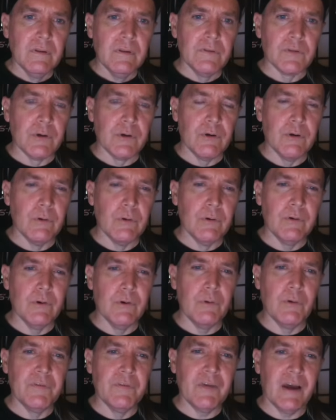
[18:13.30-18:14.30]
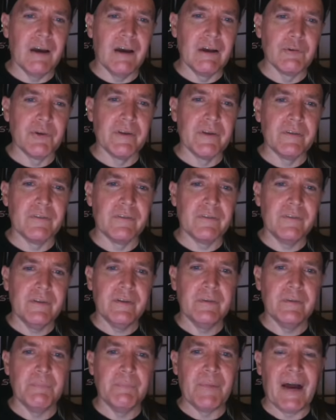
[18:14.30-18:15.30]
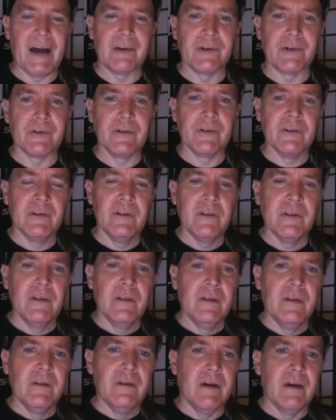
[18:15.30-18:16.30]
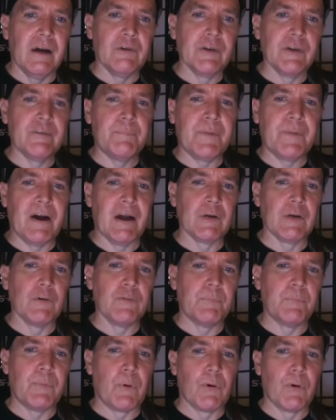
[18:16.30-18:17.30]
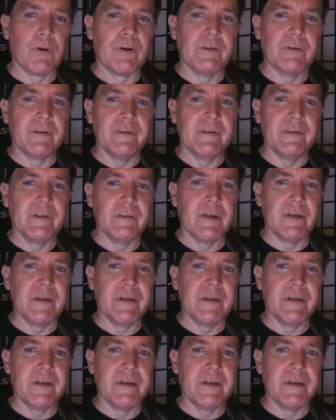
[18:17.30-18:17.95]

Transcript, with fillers: so who who was andreas baader andreas baader was born in